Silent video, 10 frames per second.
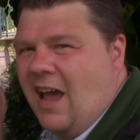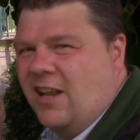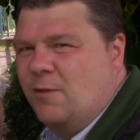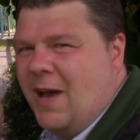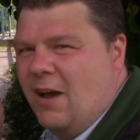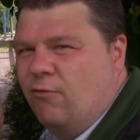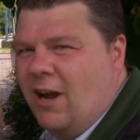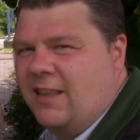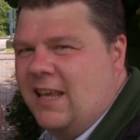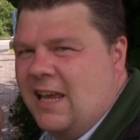And this path
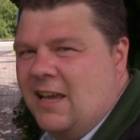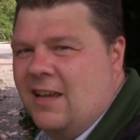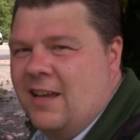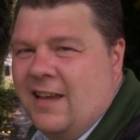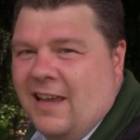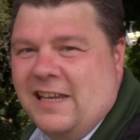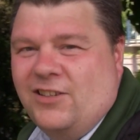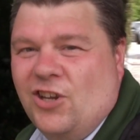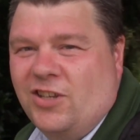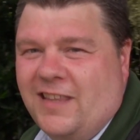right here, it
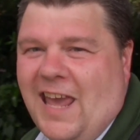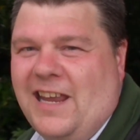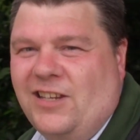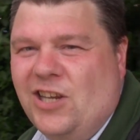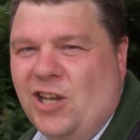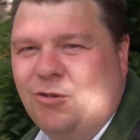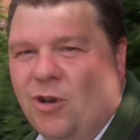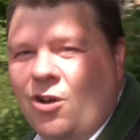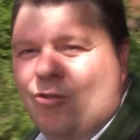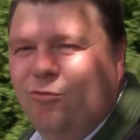just takes you
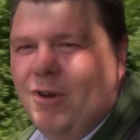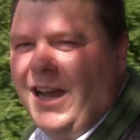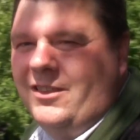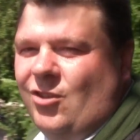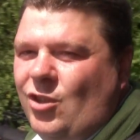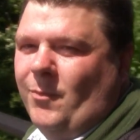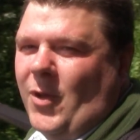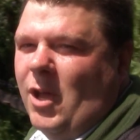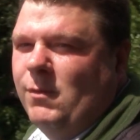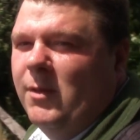right to the
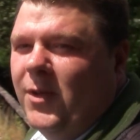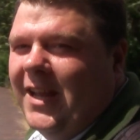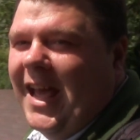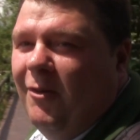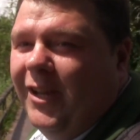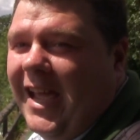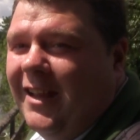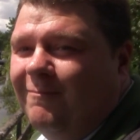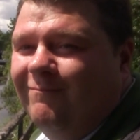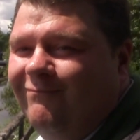Birmingham Canal
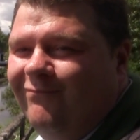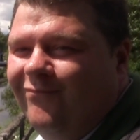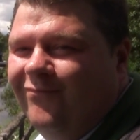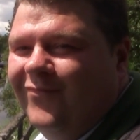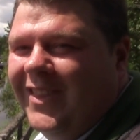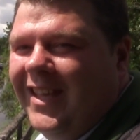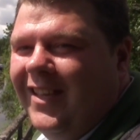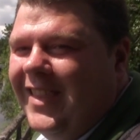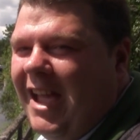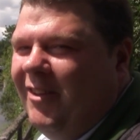
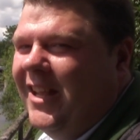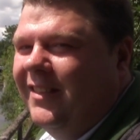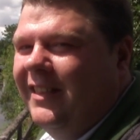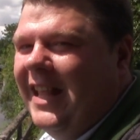again. There it is,